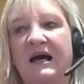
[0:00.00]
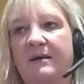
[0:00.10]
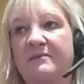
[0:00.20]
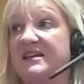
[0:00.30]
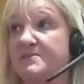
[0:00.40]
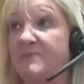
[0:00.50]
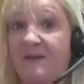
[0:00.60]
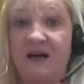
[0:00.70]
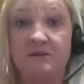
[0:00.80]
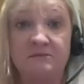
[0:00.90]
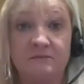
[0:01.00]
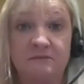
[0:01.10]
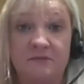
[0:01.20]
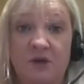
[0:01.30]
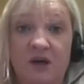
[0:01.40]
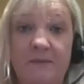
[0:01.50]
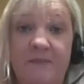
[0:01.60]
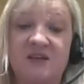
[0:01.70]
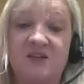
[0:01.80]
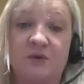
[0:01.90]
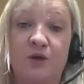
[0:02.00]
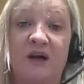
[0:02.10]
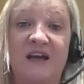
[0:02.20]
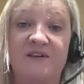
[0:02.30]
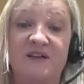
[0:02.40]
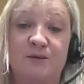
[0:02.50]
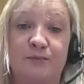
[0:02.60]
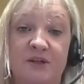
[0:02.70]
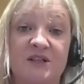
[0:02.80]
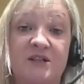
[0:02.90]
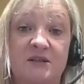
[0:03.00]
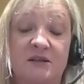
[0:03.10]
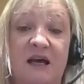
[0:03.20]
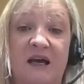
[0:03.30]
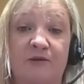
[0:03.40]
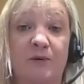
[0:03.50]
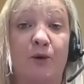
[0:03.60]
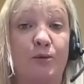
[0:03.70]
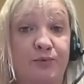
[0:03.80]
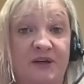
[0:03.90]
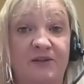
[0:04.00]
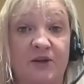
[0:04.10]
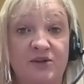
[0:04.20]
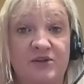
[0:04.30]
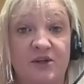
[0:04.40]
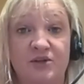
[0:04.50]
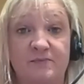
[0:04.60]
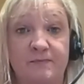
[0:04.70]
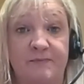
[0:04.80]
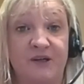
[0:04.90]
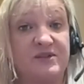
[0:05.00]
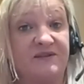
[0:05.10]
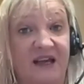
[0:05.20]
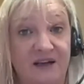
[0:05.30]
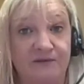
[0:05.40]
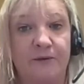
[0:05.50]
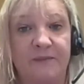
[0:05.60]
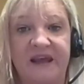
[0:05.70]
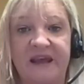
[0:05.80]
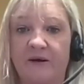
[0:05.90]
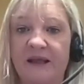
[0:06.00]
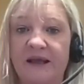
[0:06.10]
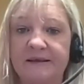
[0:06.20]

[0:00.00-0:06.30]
Less paper, all right, because we're not having to remote print those bills of lading from the carrier.